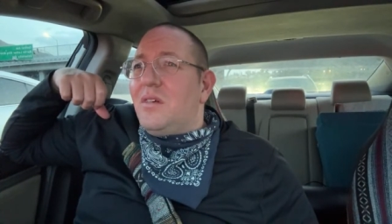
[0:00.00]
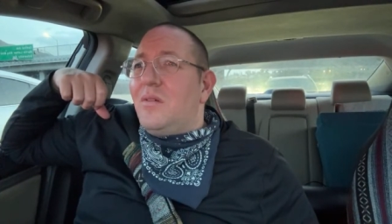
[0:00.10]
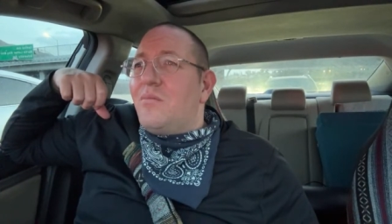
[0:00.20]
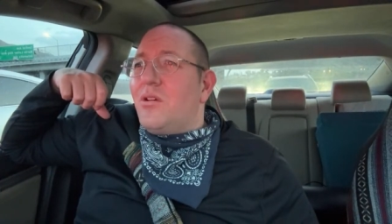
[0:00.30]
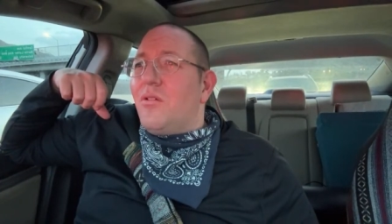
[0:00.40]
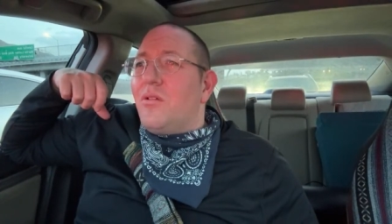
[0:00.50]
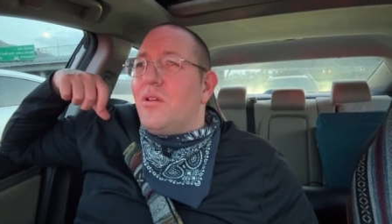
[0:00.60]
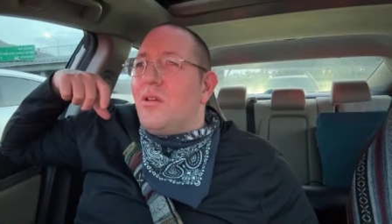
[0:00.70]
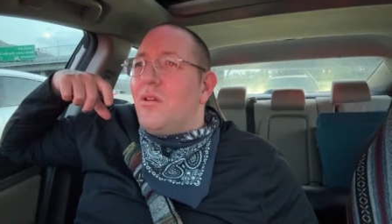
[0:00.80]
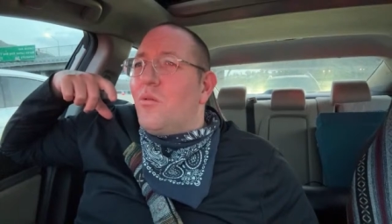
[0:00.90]
I'm
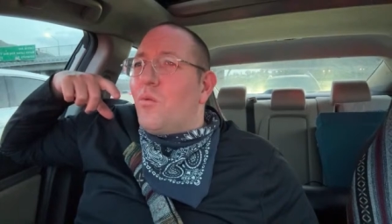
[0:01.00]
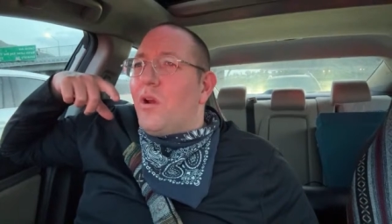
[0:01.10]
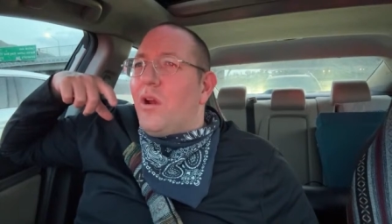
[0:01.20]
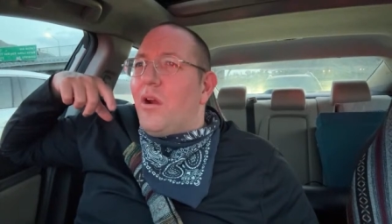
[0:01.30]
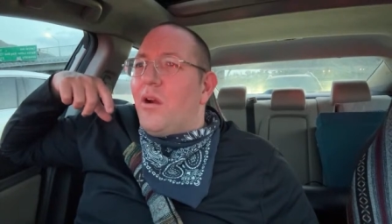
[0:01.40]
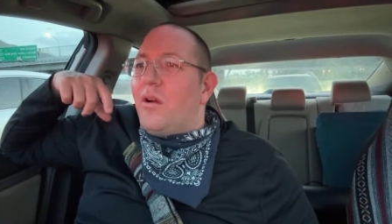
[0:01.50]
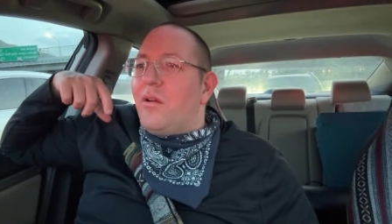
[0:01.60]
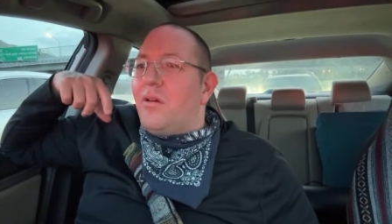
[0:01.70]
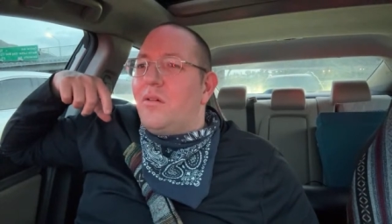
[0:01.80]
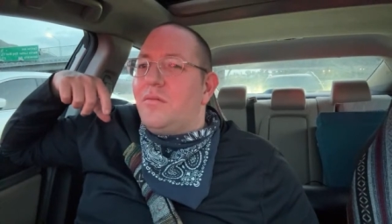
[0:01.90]
going
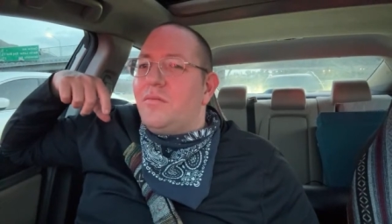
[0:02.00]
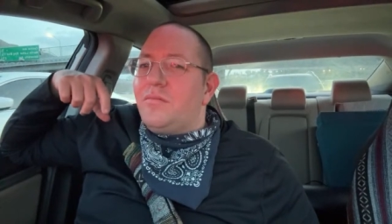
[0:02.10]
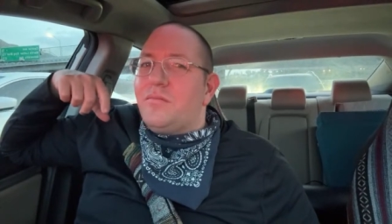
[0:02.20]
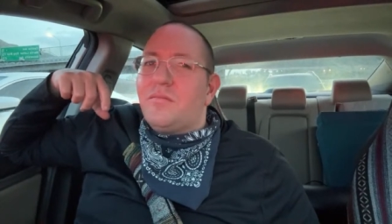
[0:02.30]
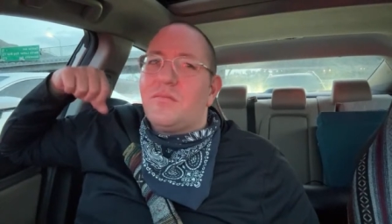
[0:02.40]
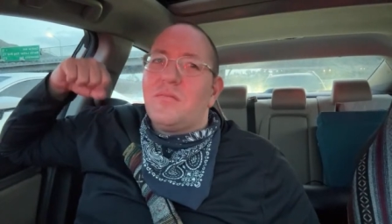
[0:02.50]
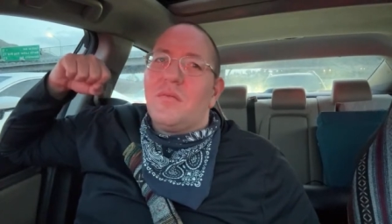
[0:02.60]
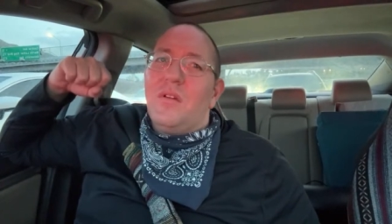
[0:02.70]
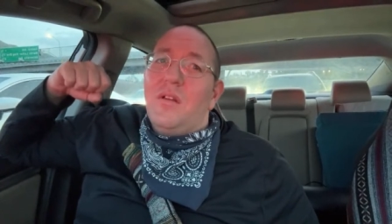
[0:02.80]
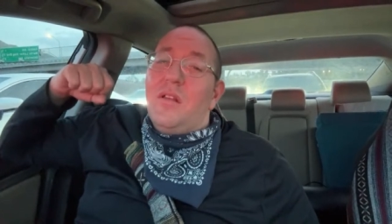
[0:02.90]
nowhere.
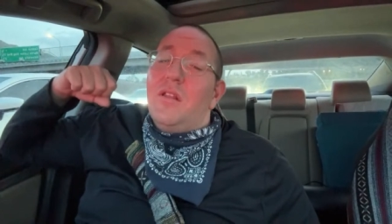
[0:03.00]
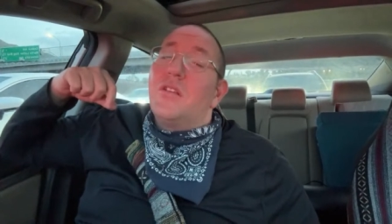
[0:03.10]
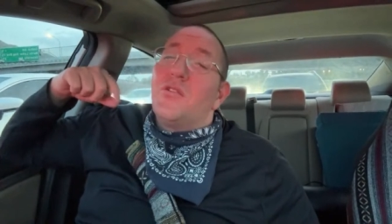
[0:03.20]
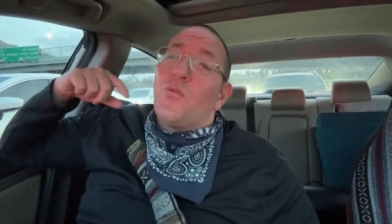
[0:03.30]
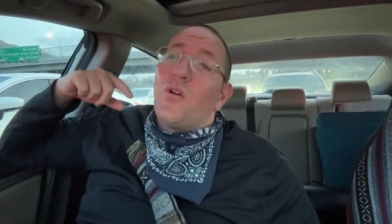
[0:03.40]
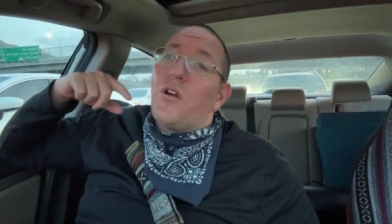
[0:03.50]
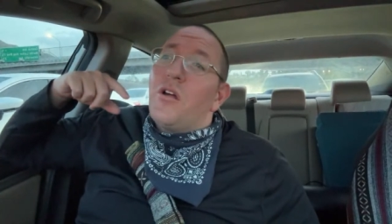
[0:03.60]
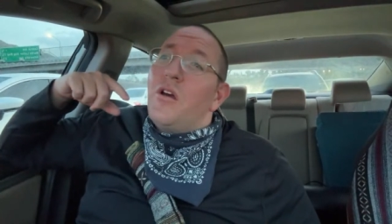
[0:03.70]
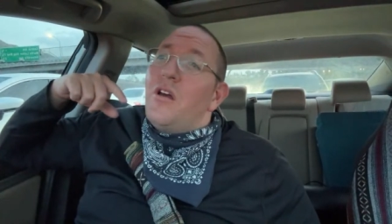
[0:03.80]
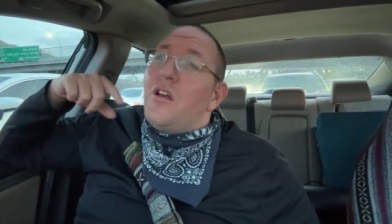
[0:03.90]
This is
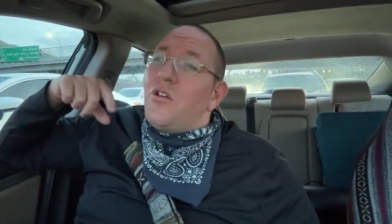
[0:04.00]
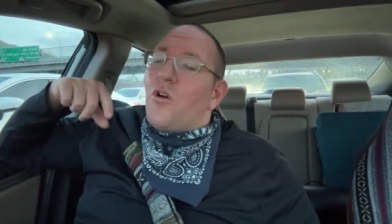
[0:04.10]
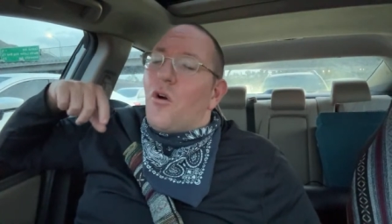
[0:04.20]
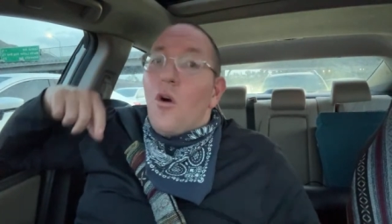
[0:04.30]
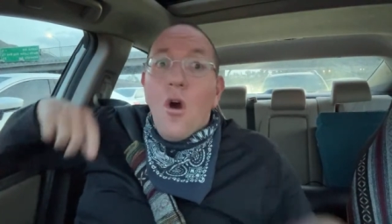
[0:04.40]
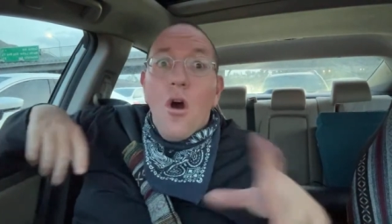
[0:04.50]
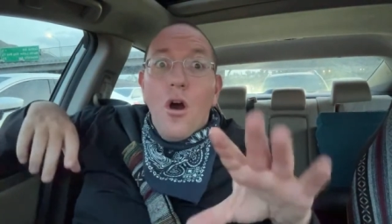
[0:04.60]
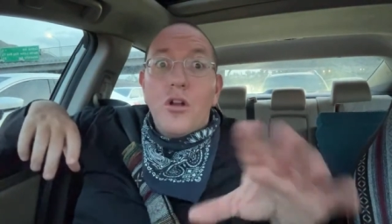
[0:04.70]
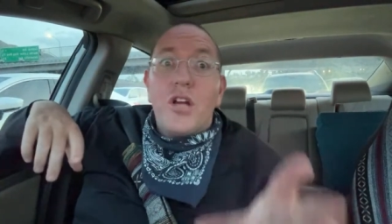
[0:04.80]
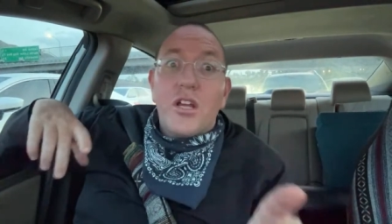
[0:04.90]
where you go,
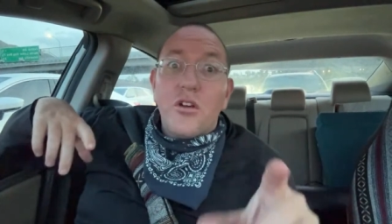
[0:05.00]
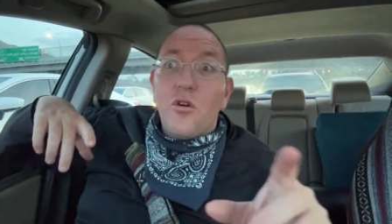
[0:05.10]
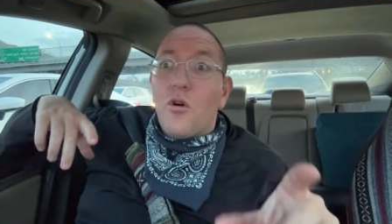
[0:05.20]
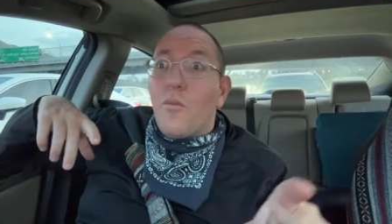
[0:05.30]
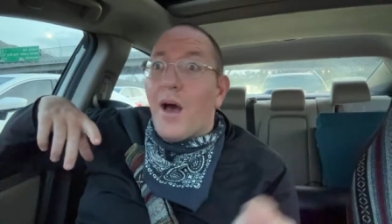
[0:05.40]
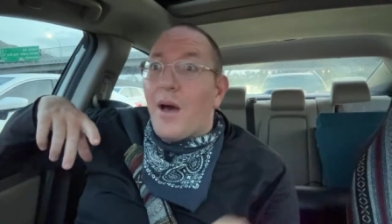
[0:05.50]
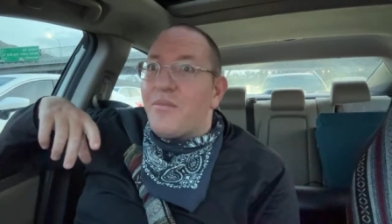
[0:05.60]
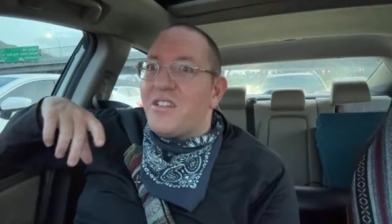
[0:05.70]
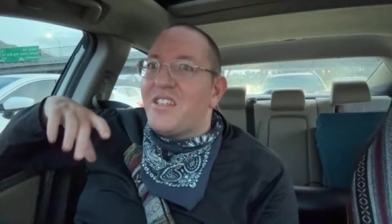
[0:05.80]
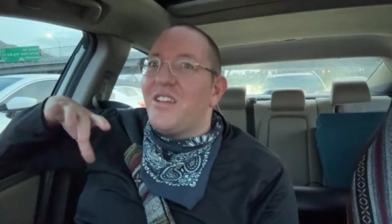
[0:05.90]
check the Google
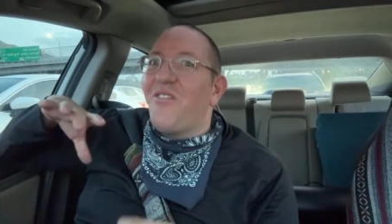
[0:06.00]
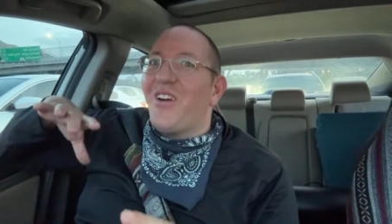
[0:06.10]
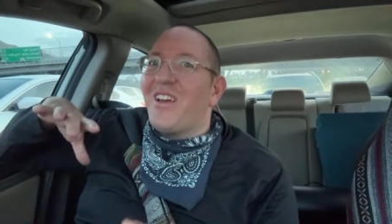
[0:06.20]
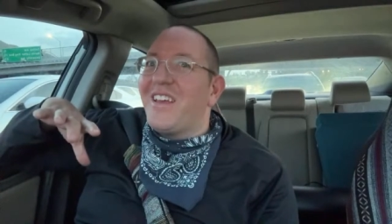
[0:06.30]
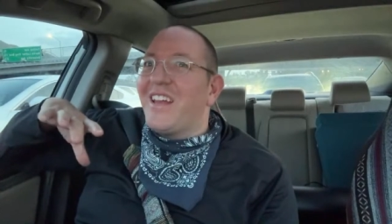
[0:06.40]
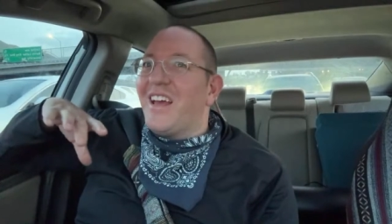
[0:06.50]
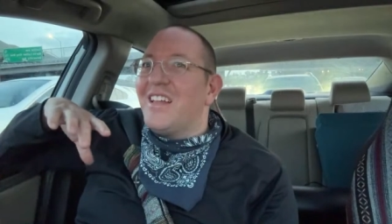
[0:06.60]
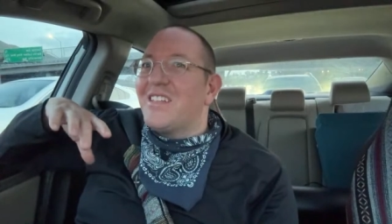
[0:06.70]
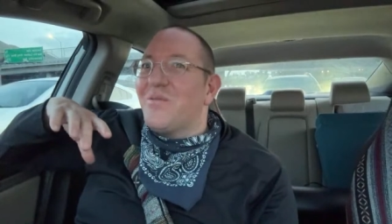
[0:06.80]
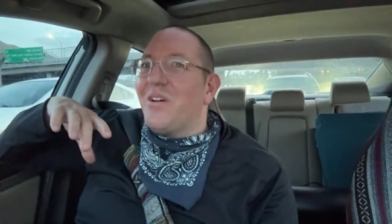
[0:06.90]
map and see if I can get
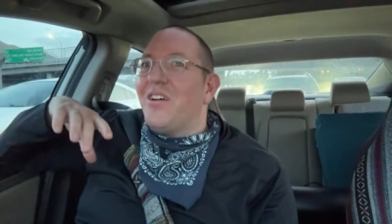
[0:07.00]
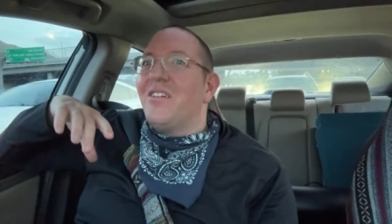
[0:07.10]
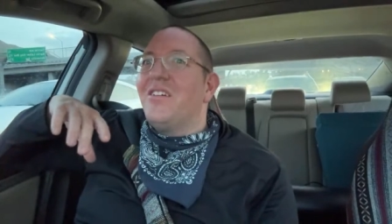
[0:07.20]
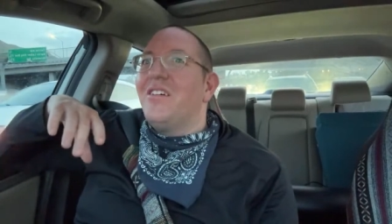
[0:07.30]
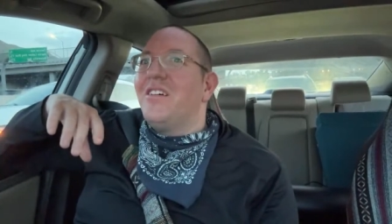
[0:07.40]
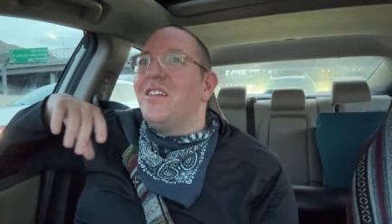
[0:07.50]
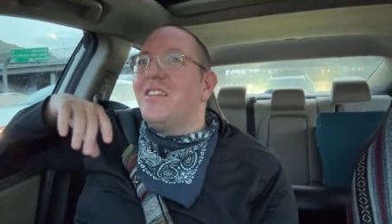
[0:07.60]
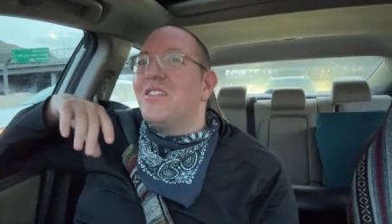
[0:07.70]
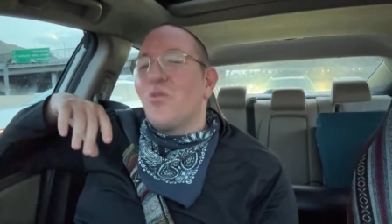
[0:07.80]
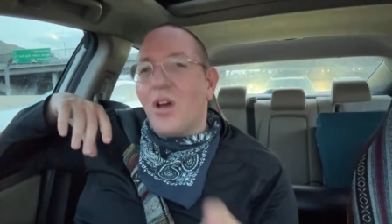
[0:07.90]
ahead somehow.
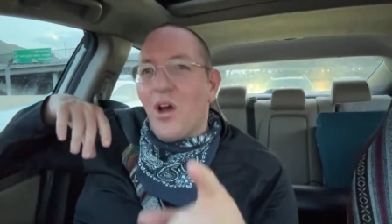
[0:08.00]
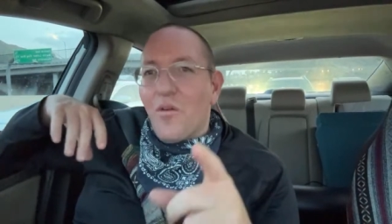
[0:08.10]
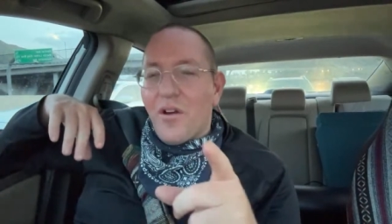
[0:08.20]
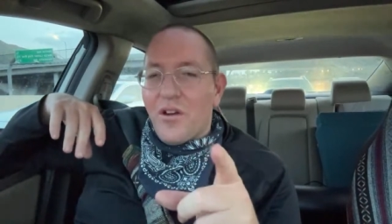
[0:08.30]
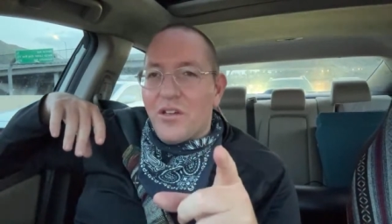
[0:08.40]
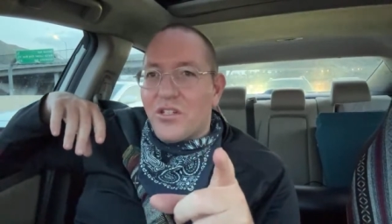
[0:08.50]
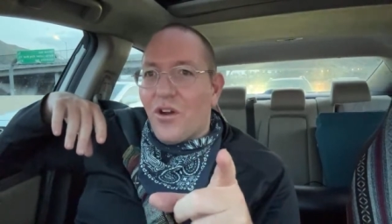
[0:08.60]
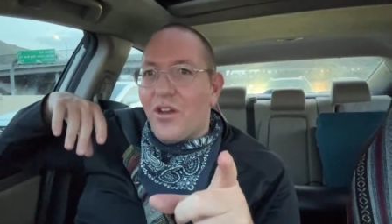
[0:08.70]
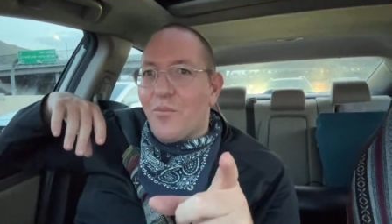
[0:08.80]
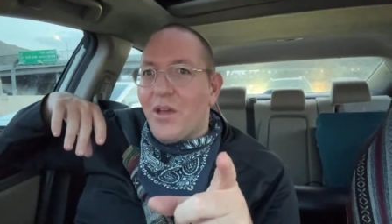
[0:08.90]
There's one guy over here, he's
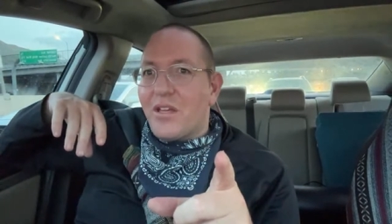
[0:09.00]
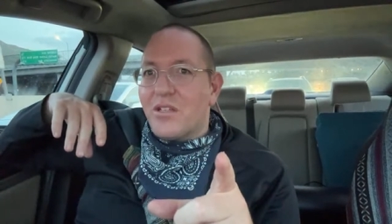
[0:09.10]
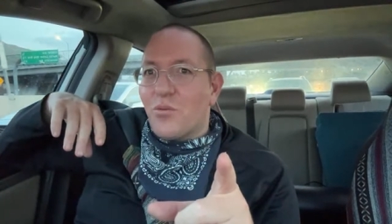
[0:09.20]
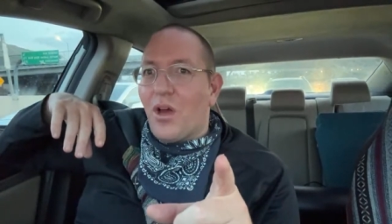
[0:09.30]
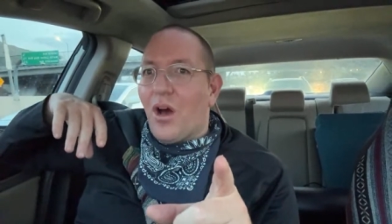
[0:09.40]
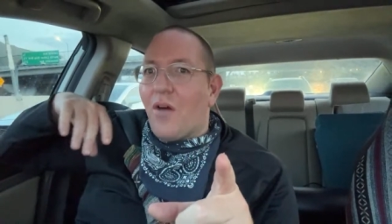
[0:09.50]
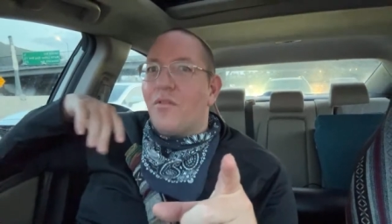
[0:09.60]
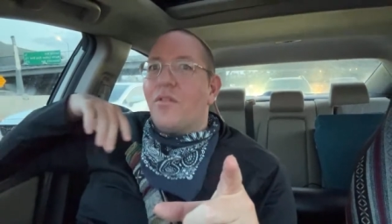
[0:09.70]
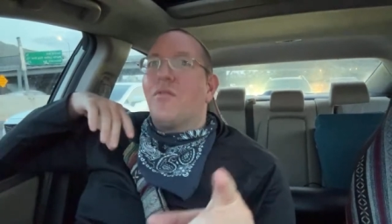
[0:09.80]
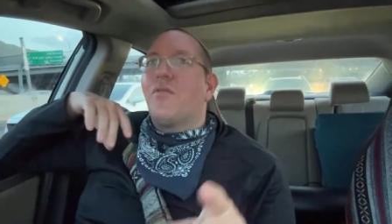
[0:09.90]
trying to make his way off
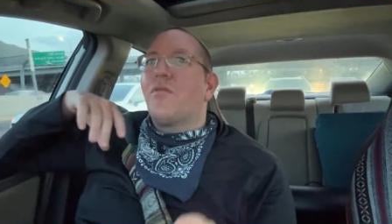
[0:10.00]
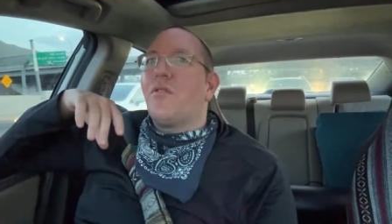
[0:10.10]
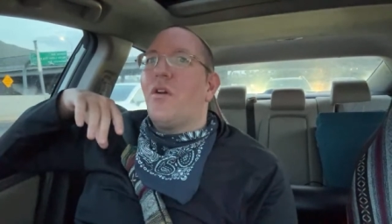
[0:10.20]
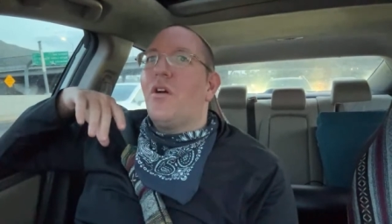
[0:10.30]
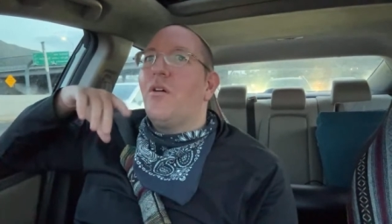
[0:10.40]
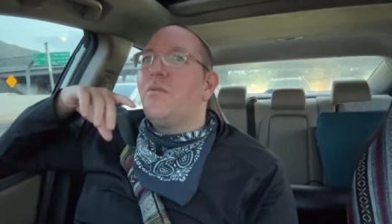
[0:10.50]
of the freeway.